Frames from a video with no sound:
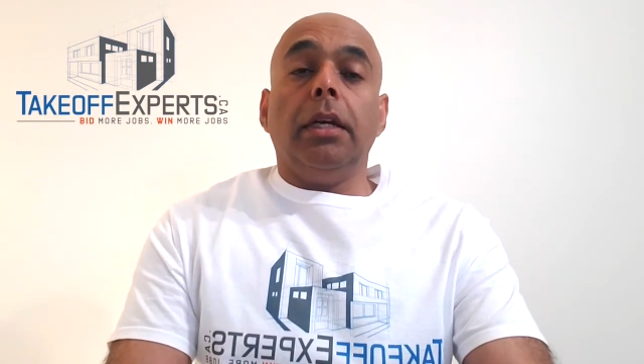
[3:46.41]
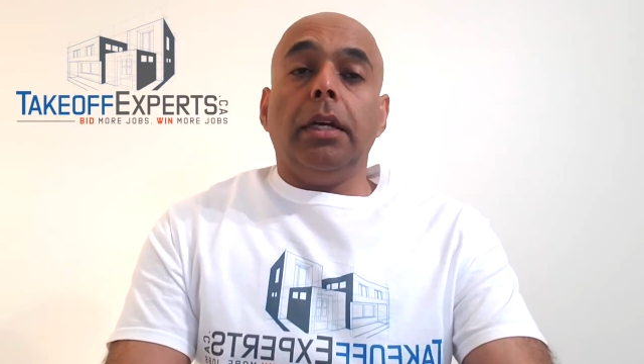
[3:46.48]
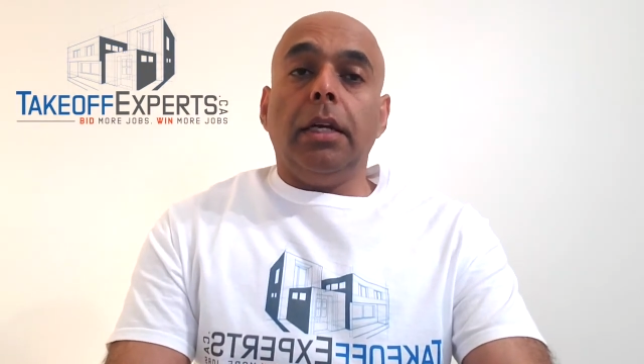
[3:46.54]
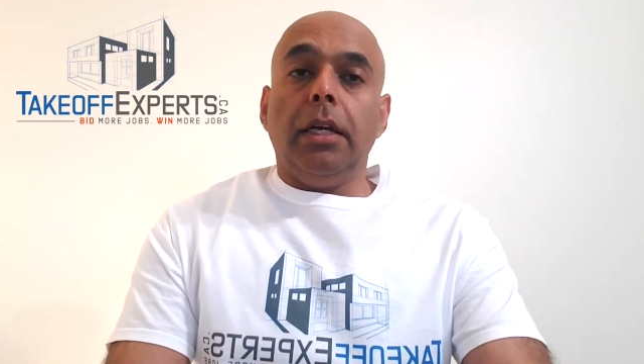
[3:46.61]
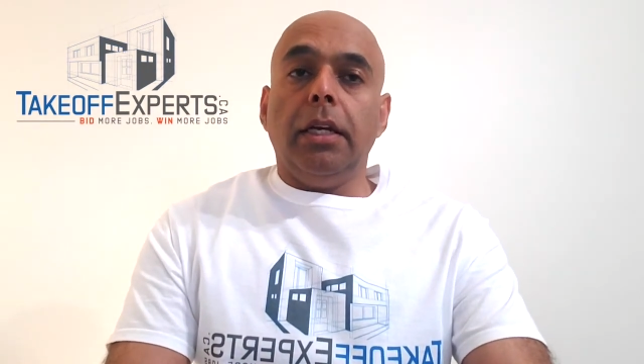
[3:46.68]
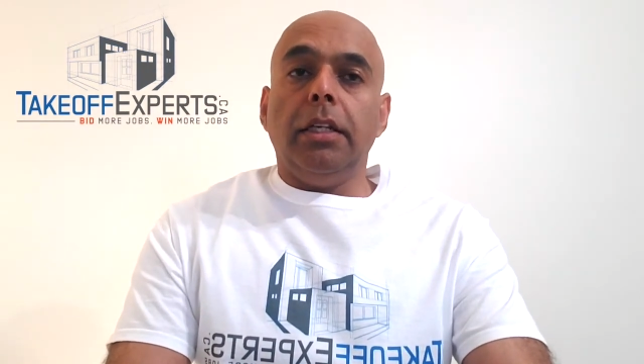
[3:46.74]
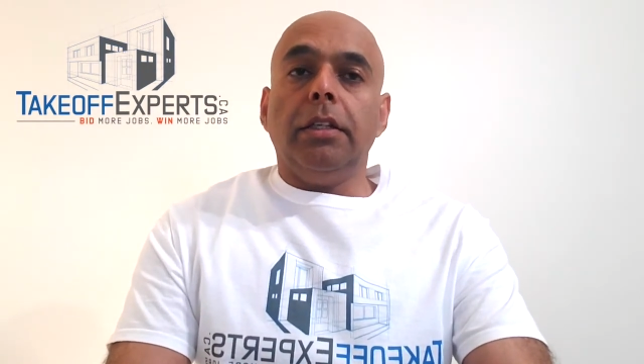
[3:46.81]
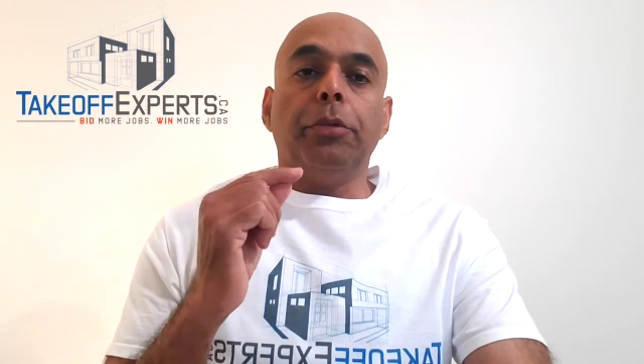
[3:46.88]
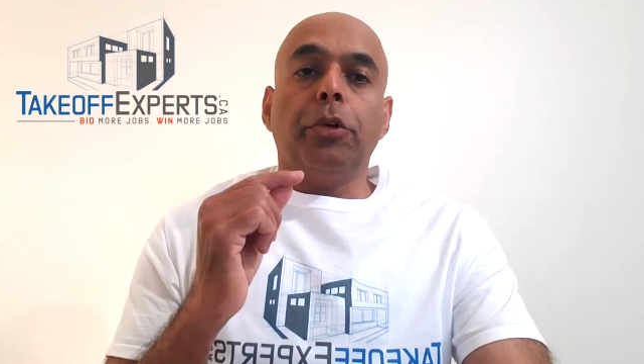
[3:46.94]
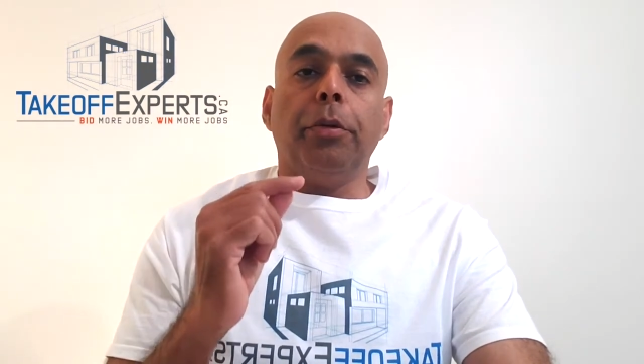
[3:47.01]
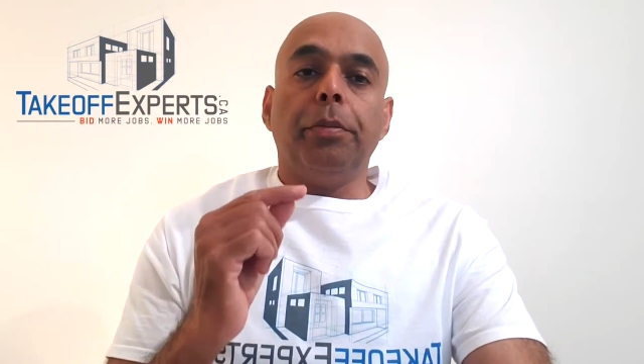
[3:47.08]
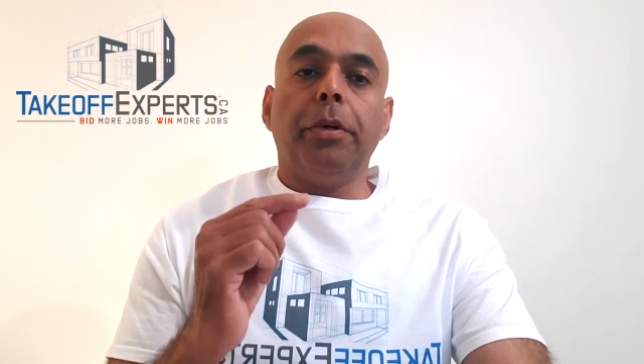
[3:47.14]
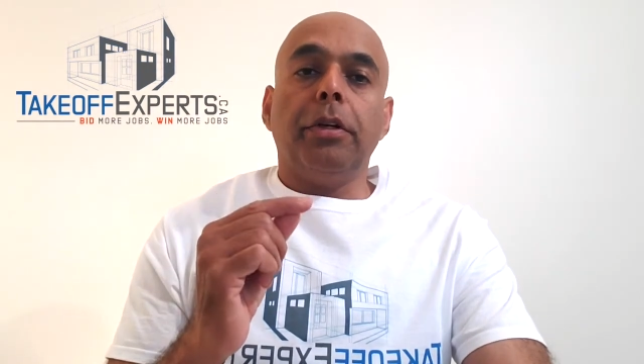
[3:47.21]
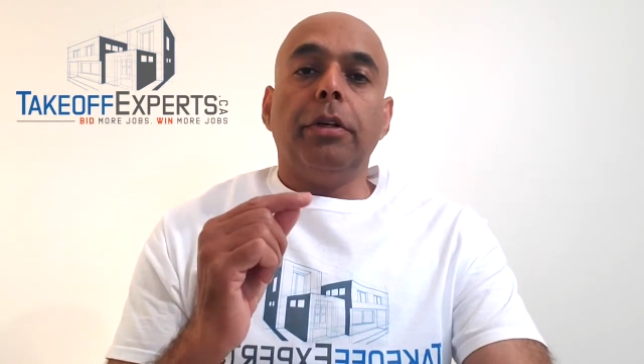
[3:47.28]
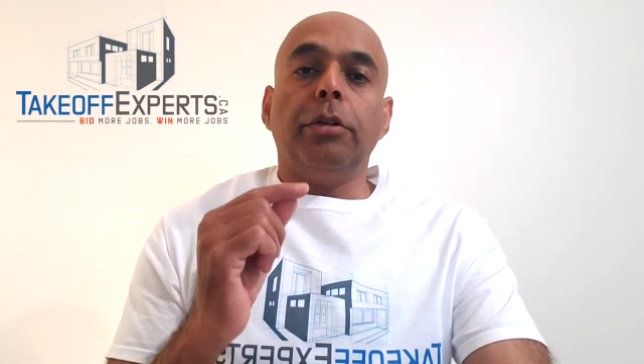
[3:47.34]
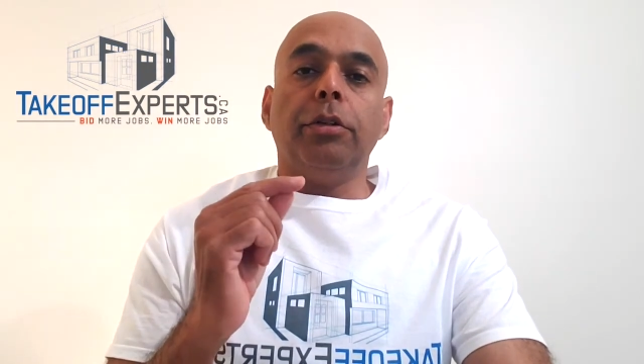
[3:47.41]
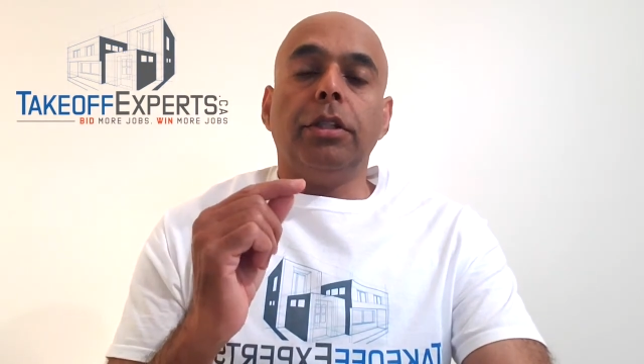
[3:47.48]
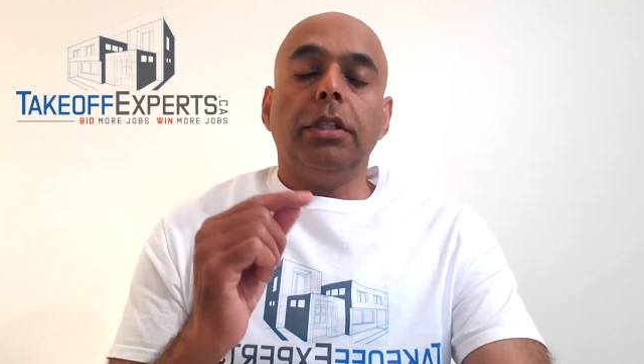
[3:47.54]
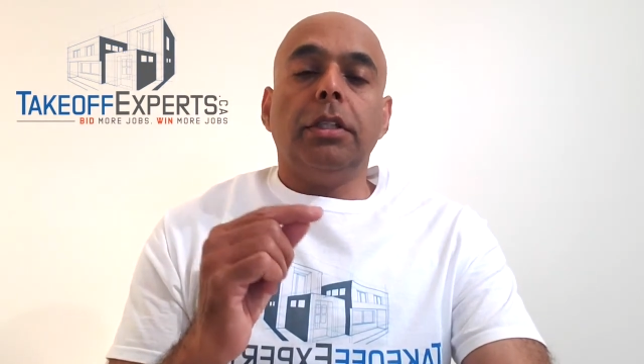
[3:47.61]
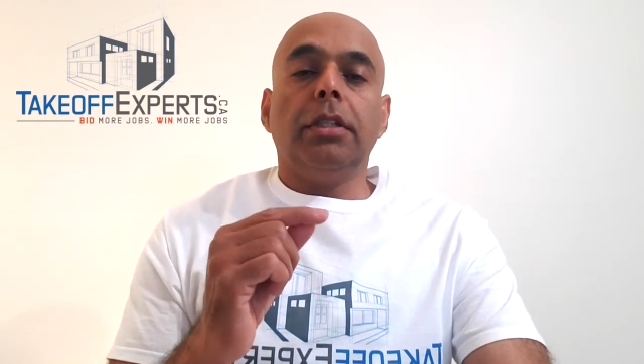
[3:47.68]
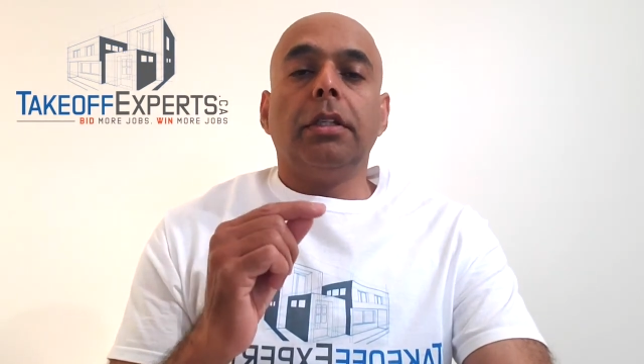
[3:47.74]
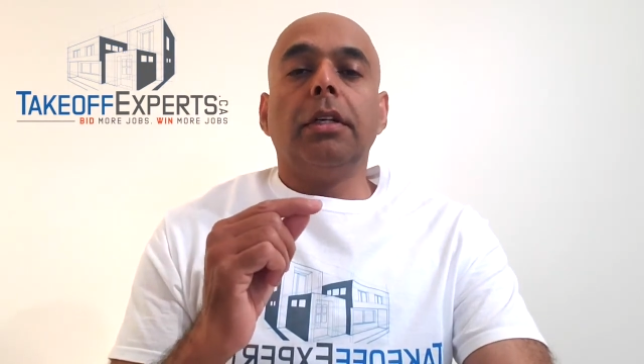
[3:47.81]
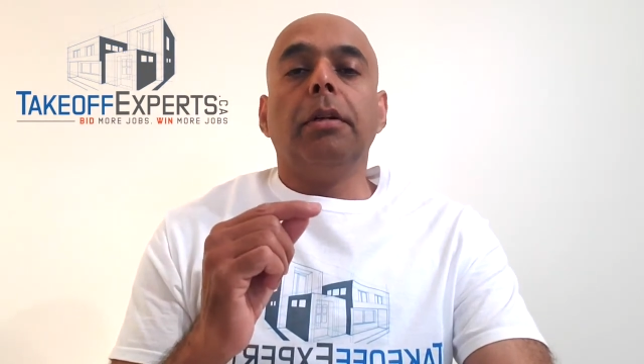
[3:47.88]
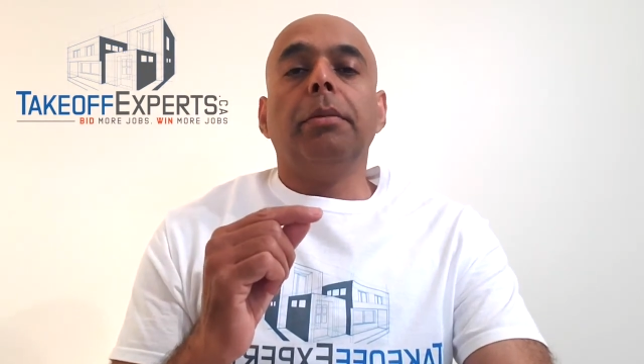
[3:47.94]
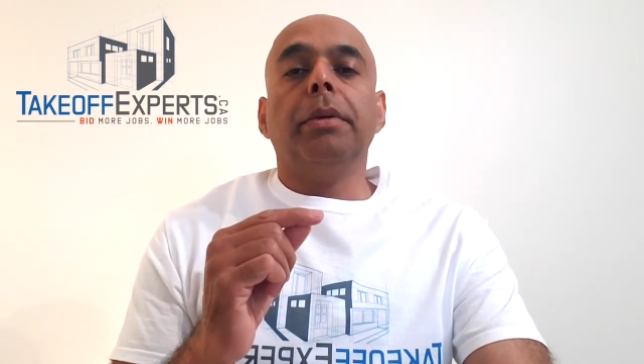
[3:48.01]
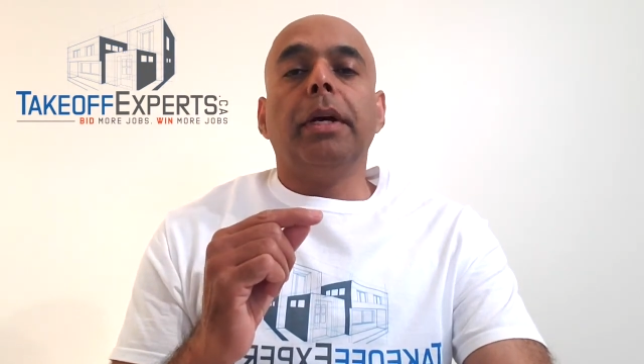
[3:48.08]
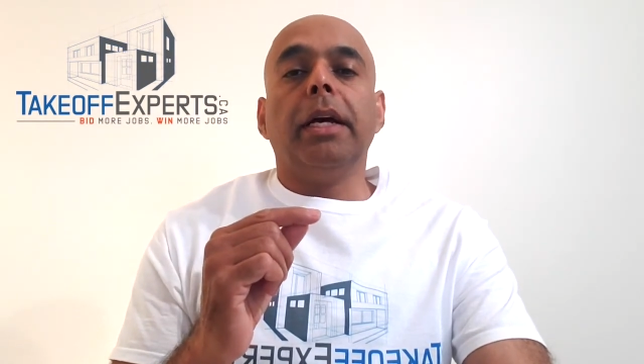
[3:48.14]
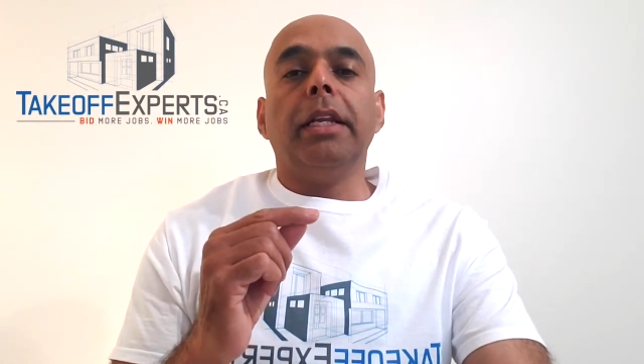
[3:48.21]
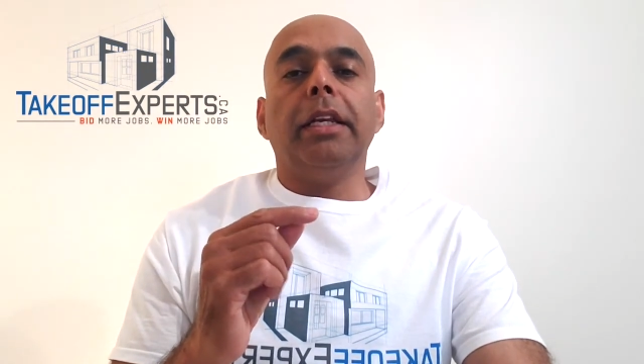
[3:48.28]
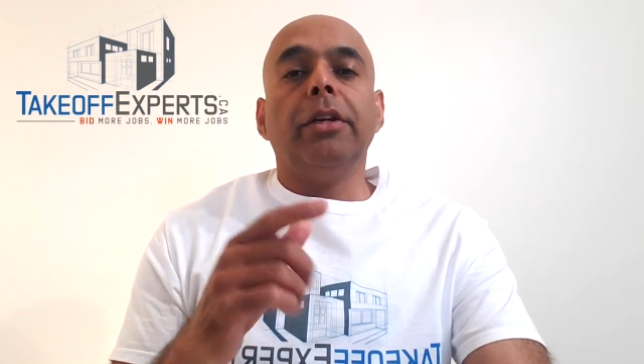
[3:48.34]
and proper logistical
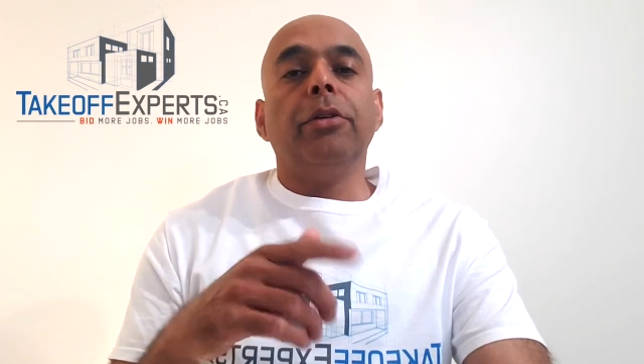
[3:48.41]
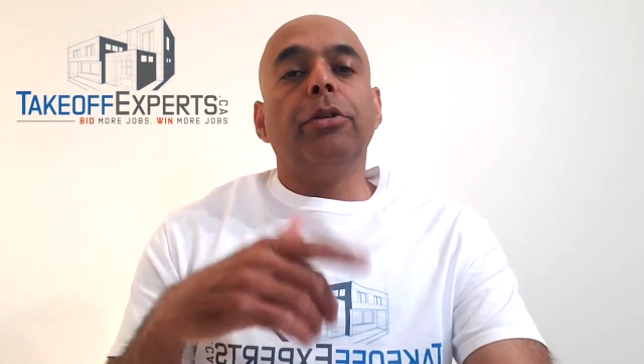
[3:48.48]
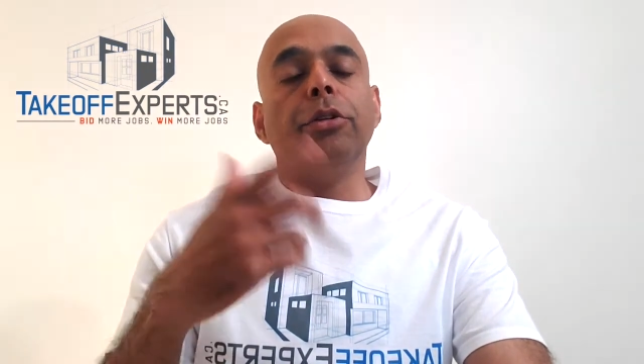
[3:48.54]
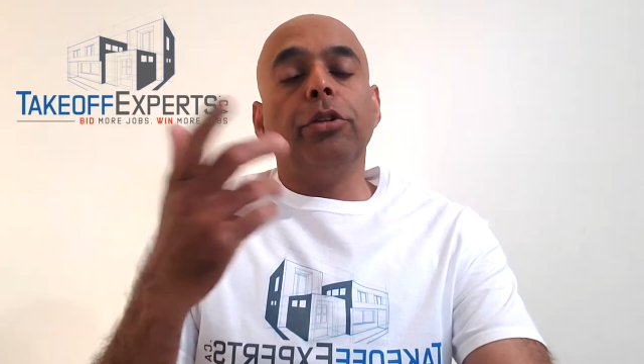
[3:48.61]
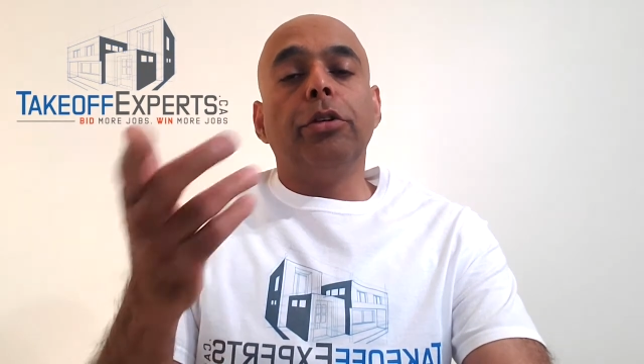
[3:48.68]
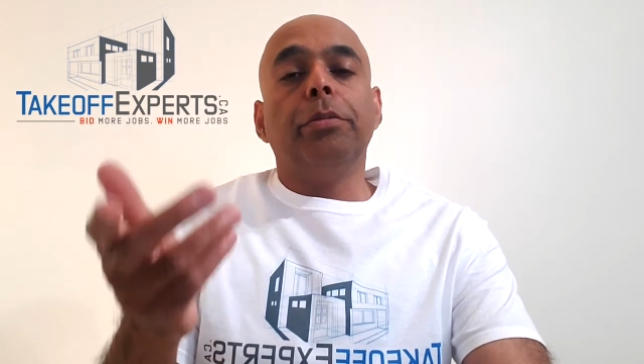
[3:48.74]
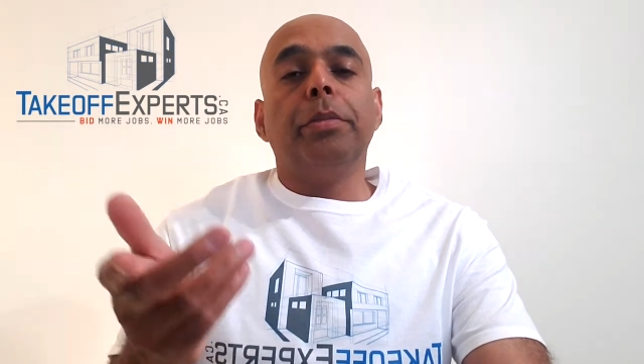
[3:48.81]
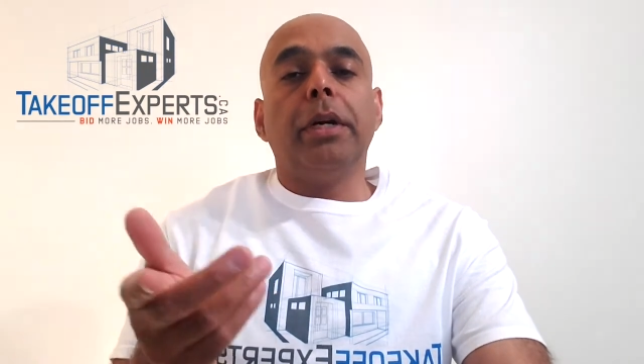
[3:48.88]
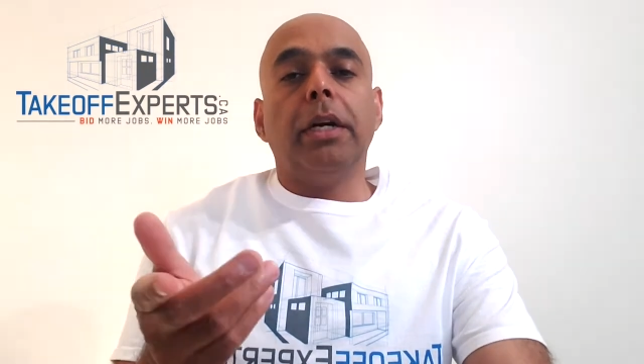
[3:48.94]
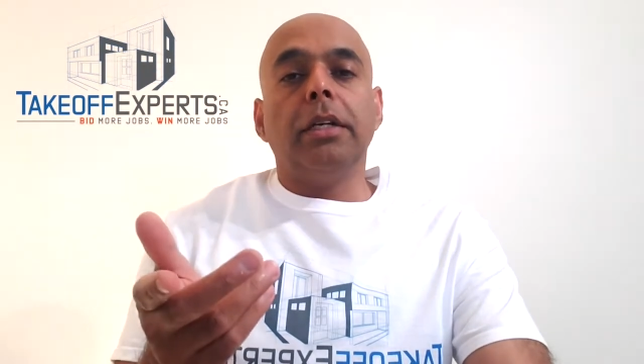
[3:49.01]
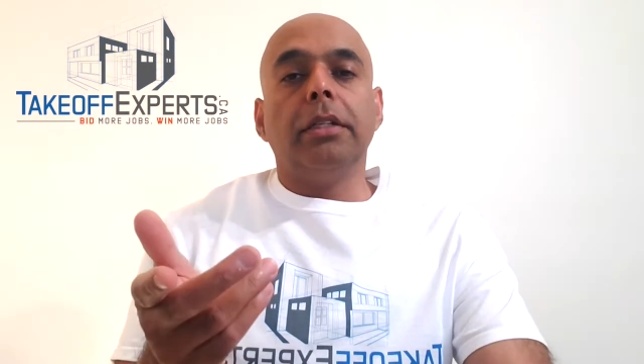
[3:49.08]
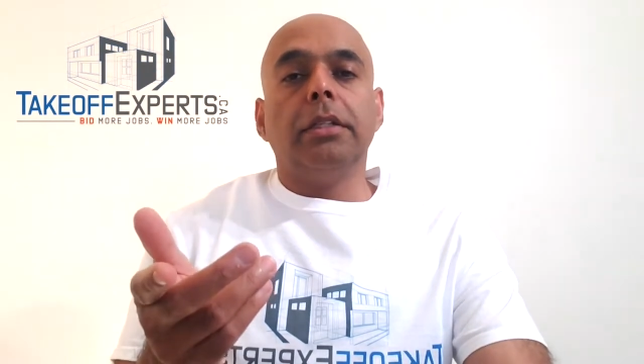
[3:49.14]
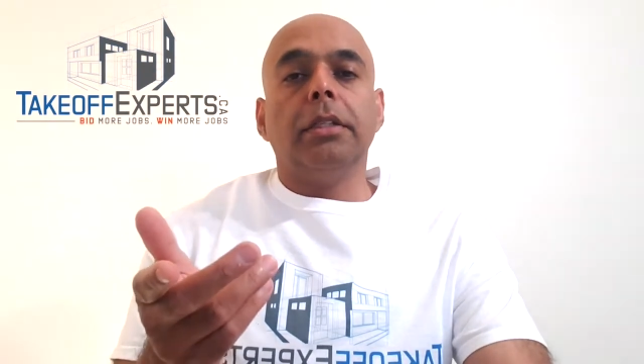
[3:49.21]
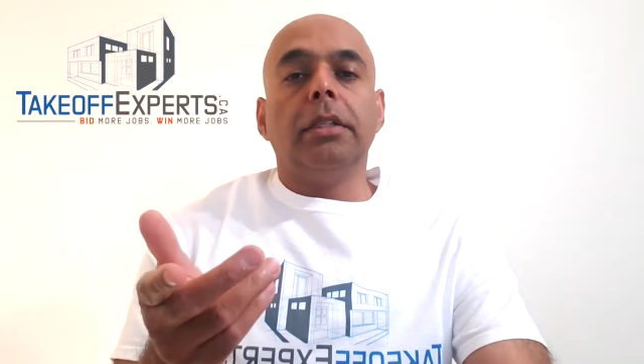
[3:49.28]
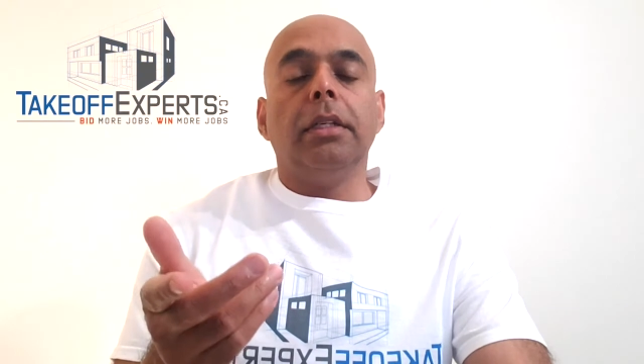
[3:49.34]
planning on your part